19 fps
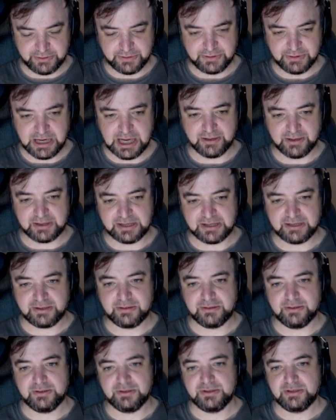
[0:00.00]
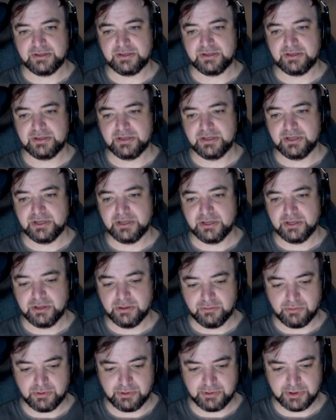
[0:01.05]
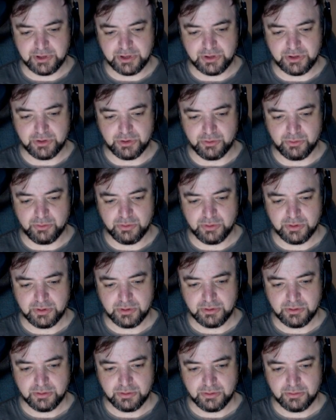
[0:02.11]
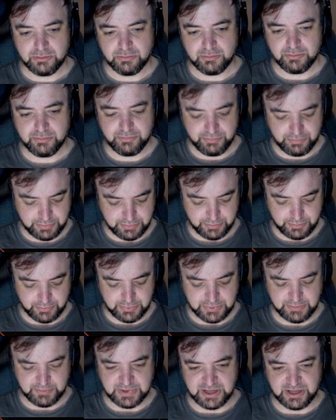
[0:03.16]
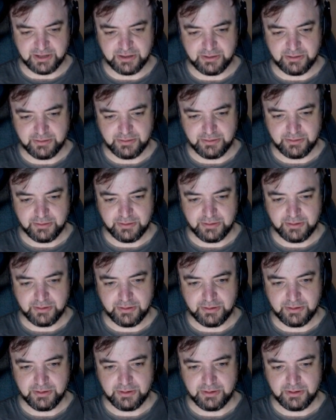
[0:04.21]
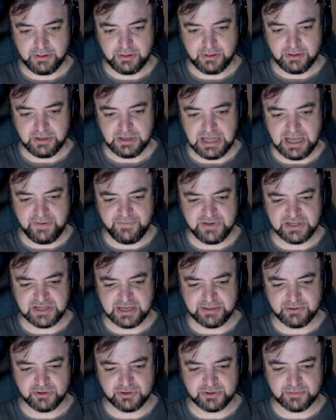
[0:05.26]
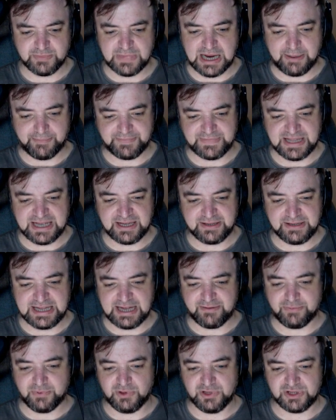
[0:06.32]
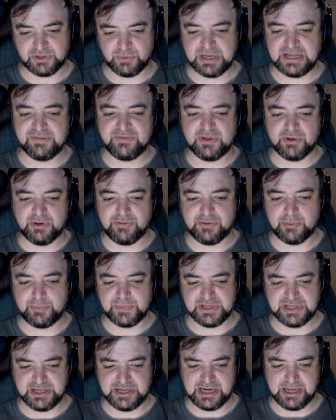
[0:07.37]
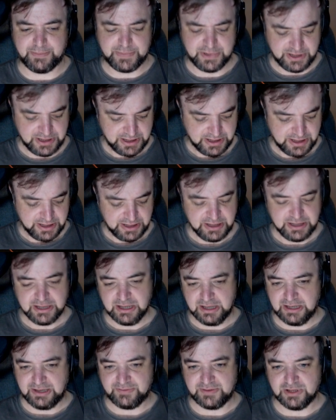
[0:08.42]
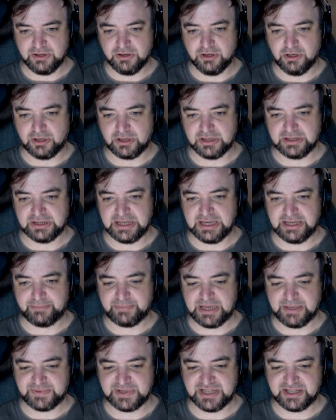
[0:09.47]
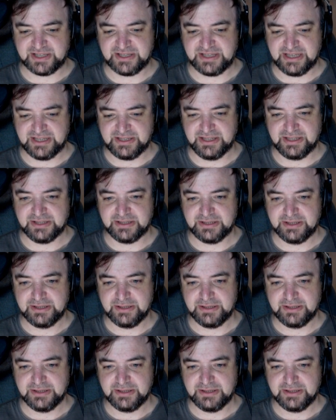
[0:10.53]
What I'm going to do... Wait a minute. Every time you go to map, that nav rolls away, even though I've opened it up. I have to look at that. Perhaps that's settings.